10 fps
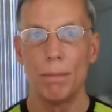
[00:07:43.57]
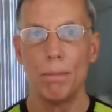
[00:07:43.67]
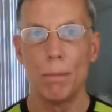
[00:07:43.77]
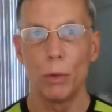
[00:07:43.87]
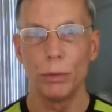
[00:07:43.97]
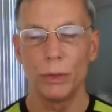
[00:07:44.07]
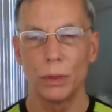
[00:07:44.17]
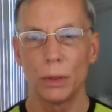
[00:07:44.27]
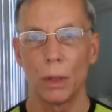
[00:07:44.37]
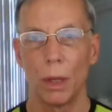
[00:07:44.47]

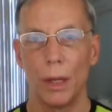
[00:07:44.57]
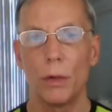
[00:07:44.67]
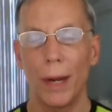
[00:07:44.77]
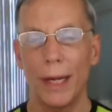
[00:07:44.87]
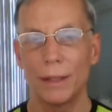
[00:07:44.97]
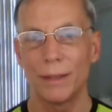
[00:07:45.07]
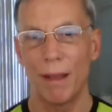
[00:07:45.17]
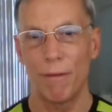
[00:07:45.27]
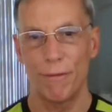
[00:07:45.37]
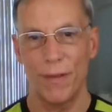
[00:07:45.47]
most and greatest
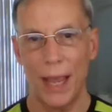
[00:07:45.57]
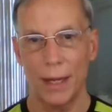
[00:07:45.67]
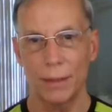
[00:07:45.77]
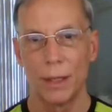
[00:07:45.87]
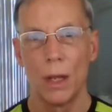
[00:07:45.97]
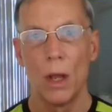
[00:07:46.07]
effect